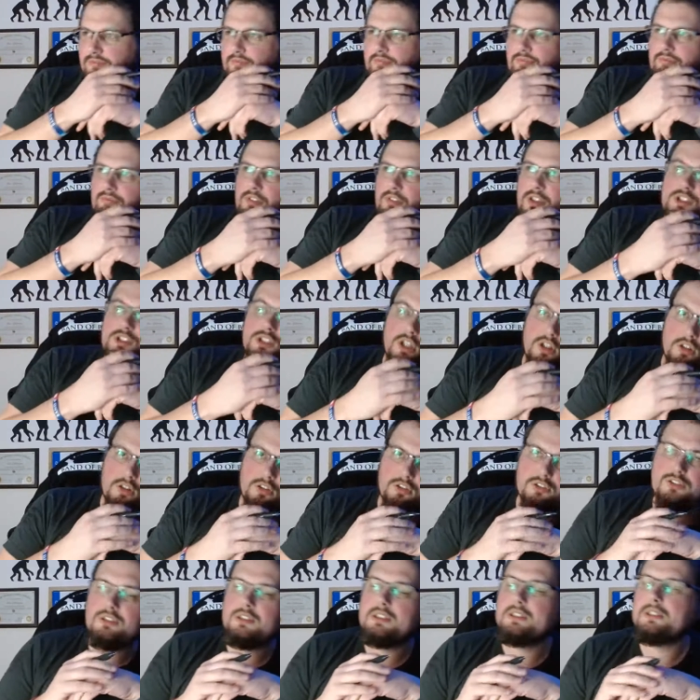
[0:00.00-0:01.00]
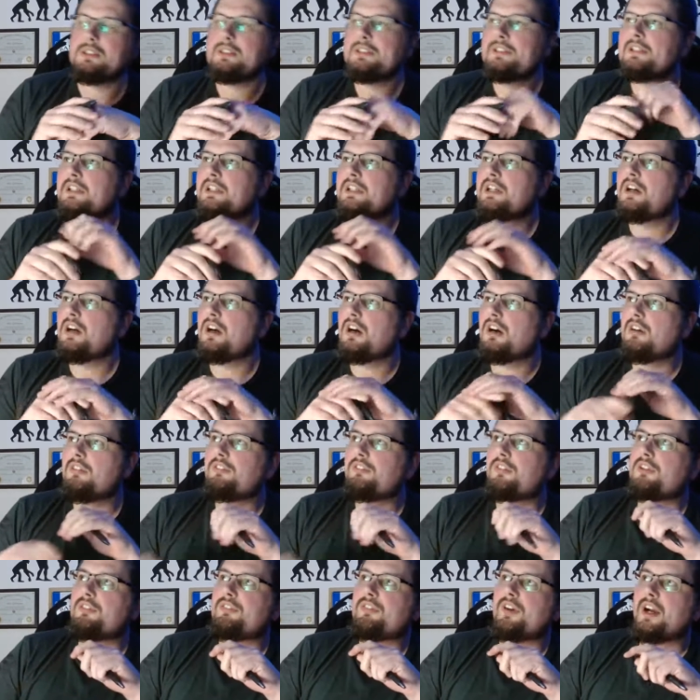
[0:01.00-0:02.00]
result of
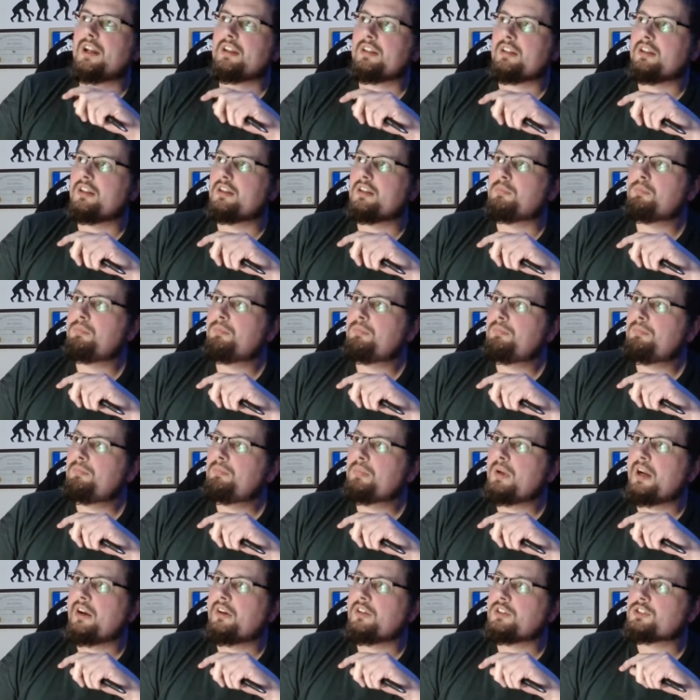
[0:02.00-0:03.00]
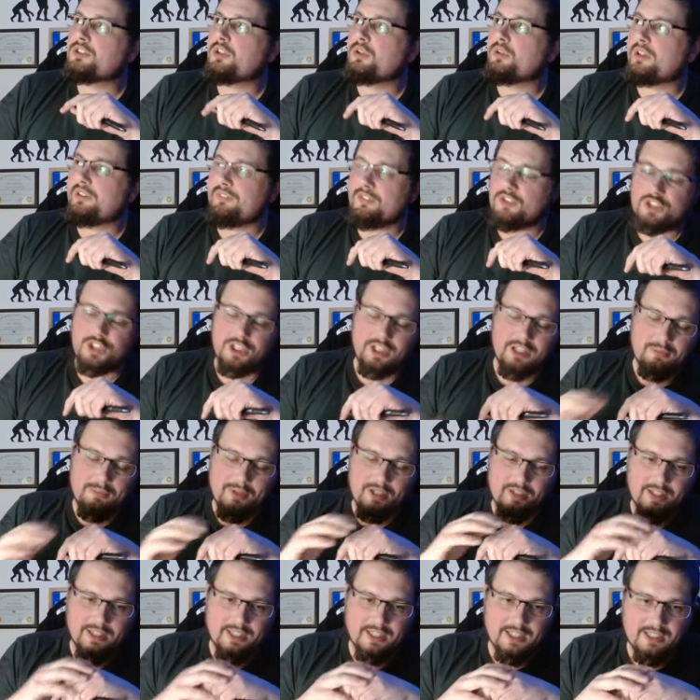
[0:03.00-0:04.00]
the fact that parents don't give a shit
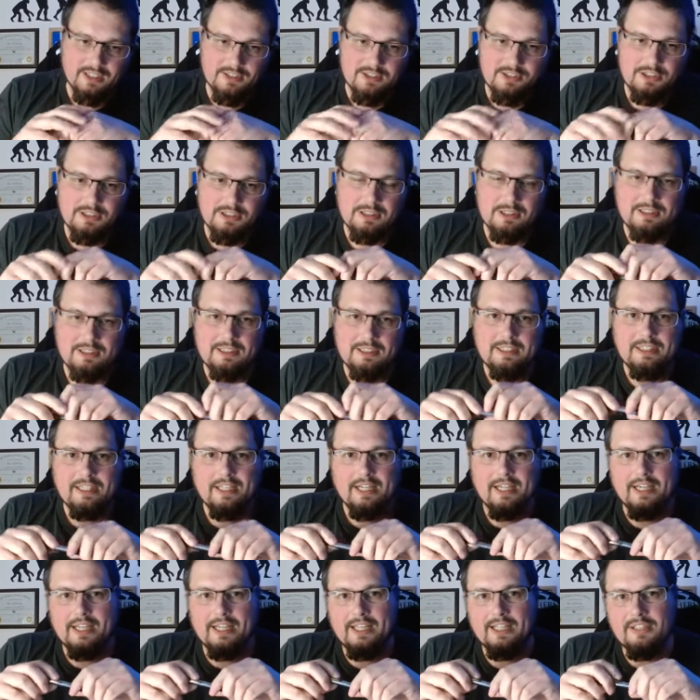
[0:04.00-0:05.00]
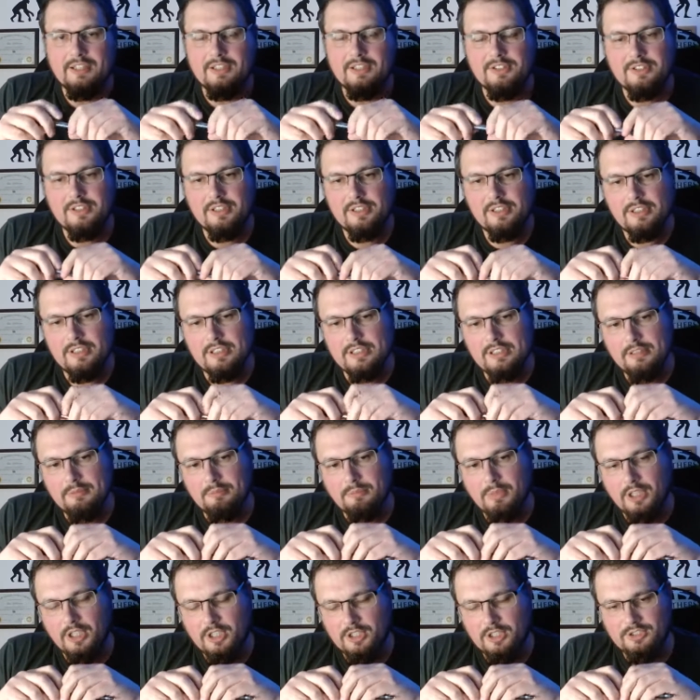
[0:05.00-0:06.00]
about their kids. And
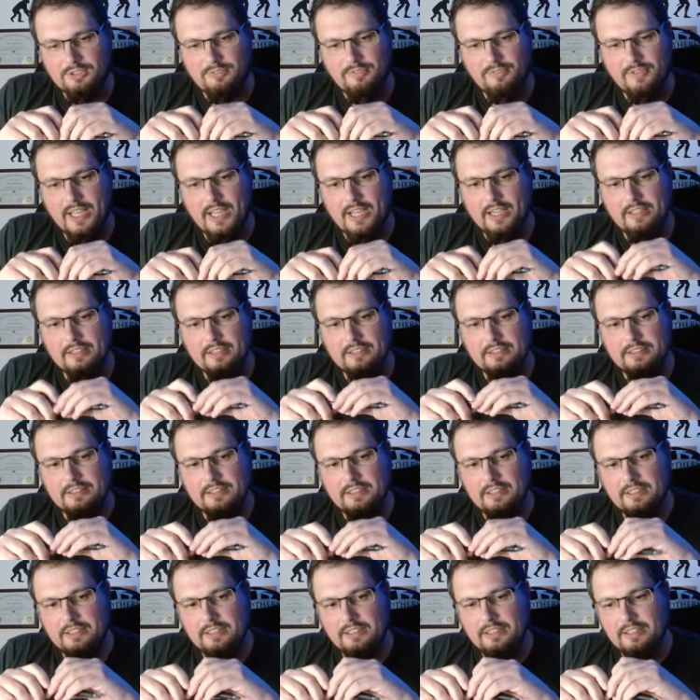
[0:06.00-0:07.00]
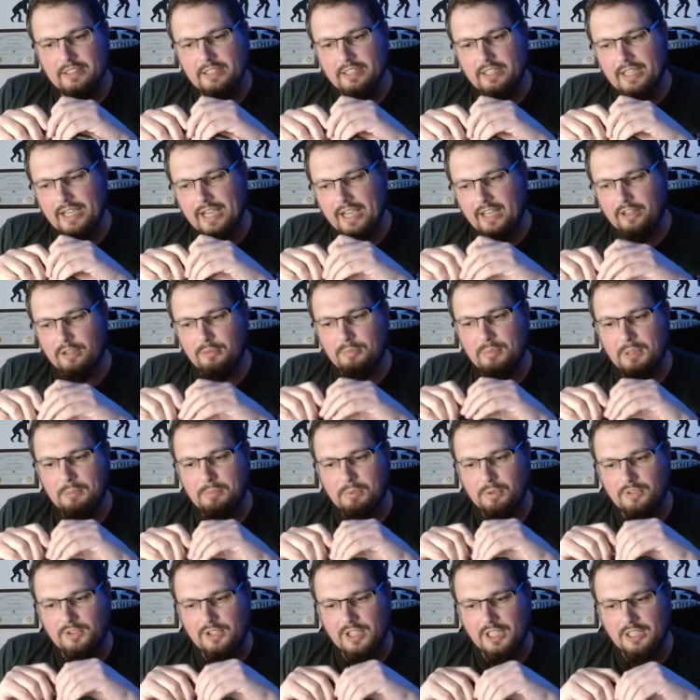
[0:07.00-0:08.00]
because of that, other
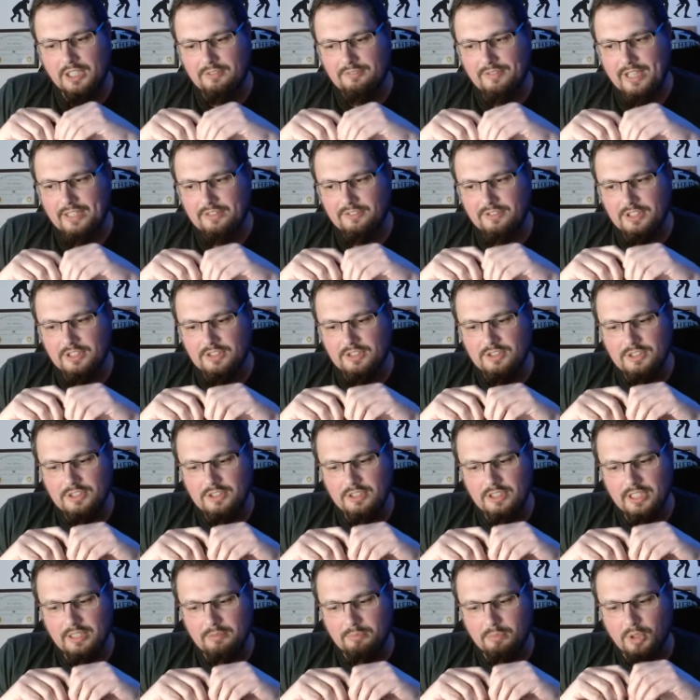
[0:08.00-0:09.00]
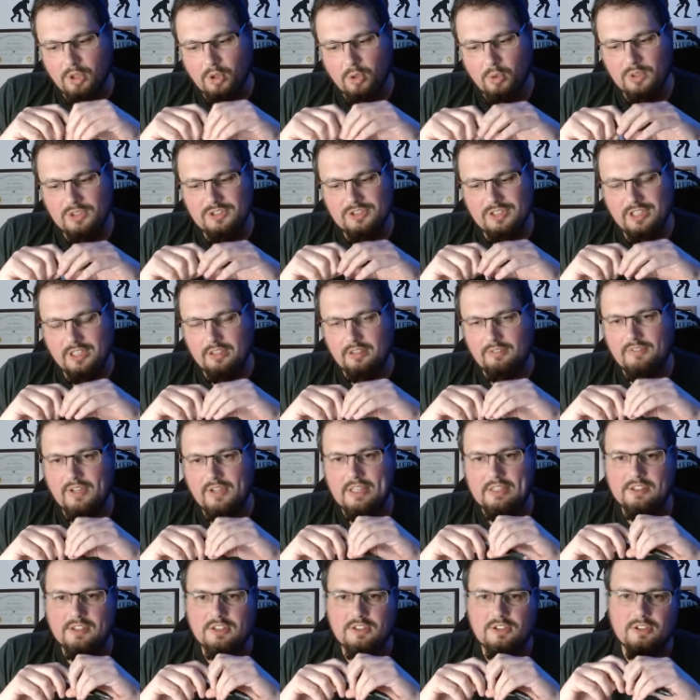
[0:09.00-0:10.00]
people take advantage and will always take
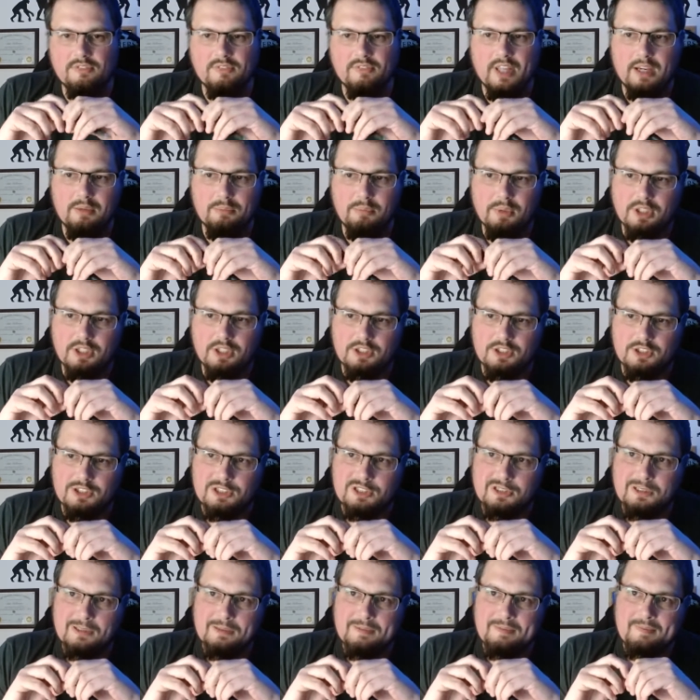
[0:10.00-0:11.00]
advantage of that, because